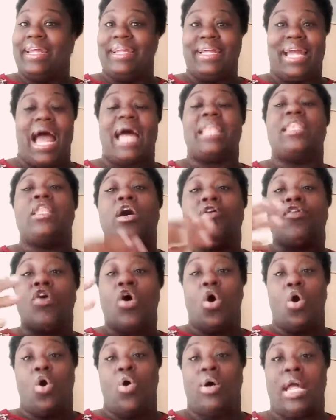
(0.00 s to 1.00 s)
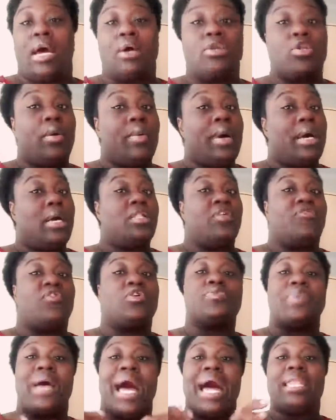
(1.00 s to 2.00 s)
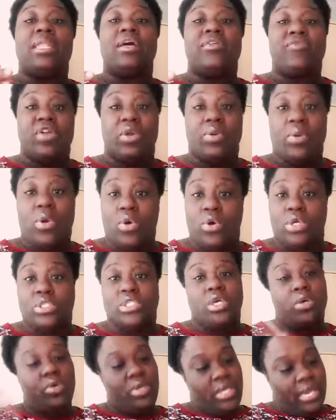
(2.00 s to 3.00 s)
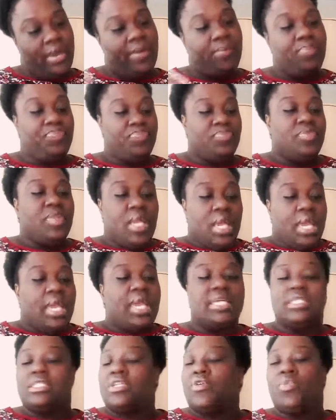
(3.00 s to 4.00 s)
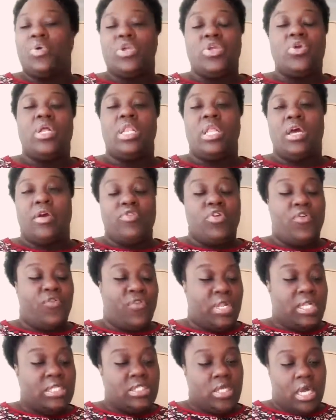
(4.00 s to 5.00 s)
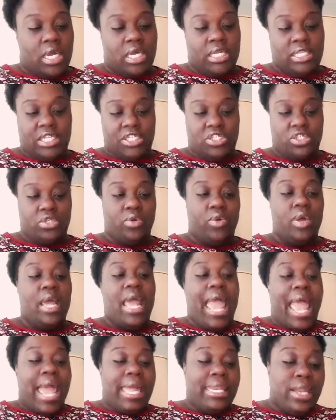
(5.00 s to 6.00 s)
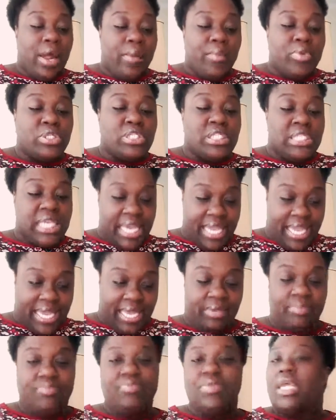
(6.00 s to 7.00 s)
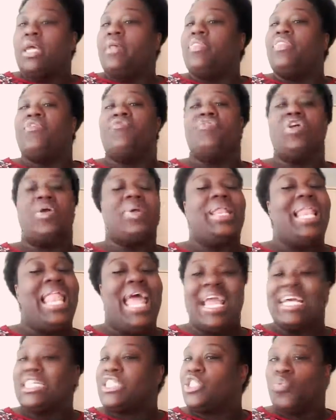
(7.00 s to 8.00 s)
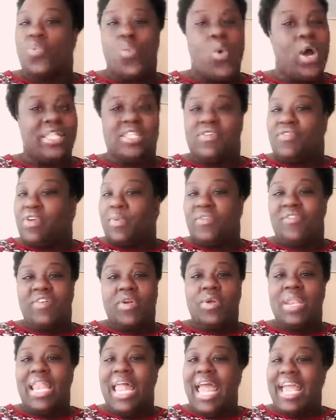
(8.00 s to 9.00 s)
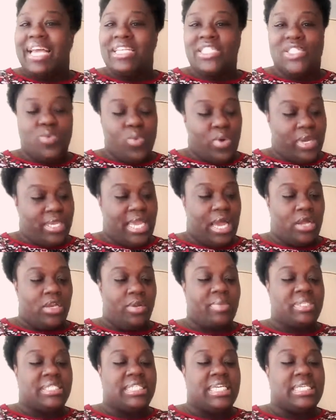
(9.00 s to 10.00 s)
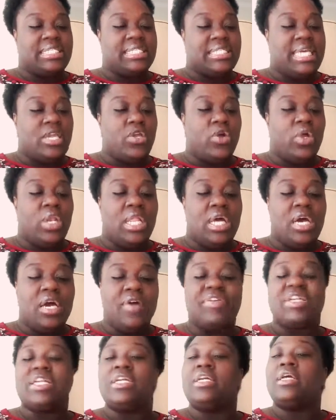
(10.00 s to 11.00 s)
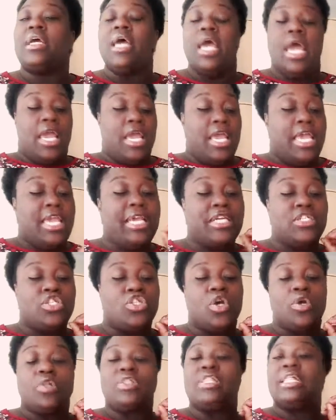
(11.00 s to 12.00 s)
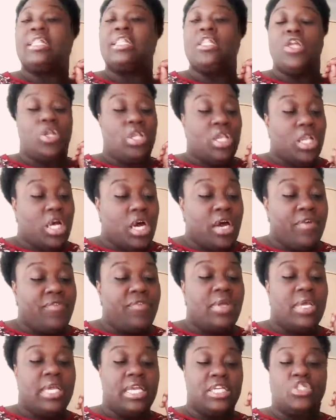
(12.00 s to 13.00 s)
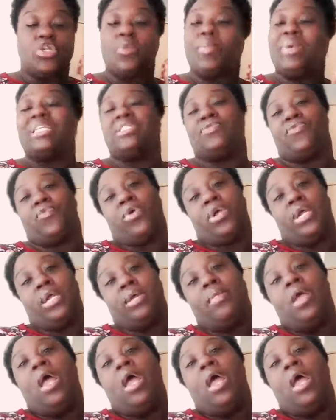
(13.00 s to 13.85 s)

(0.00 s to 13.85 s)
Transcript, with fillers: I love hard. I don't know about other folks, but I love very hard. So yeah when you're in love, your feelings are unconditional. And number 10, the very last one, the very, very last one, y'all. Number 10 say your love is, he is your, your love is your best friend.